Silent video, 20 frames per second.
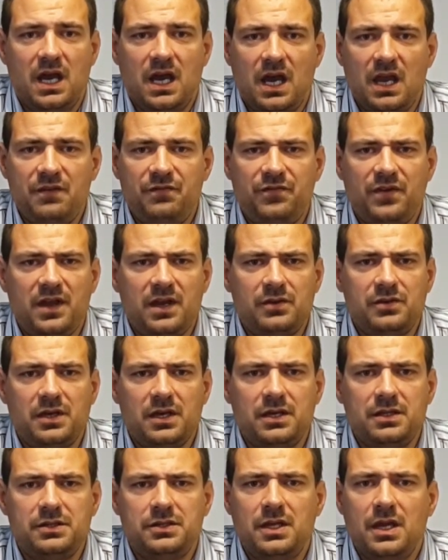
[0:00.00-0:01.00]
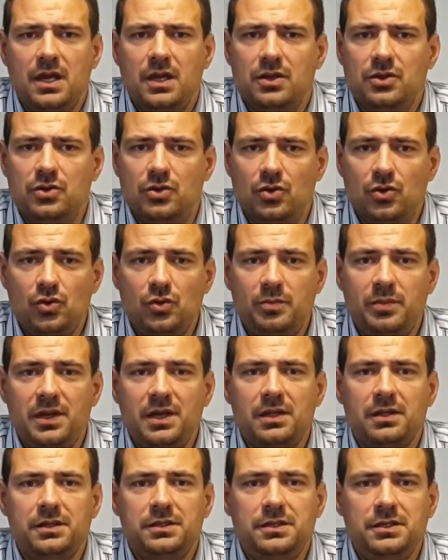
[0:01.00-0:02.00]
I found out
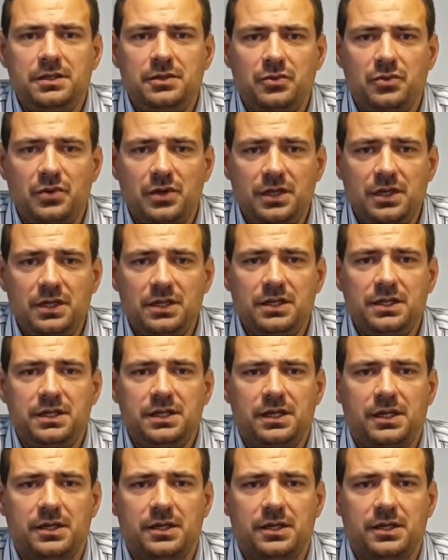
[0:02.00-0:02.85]
nobody really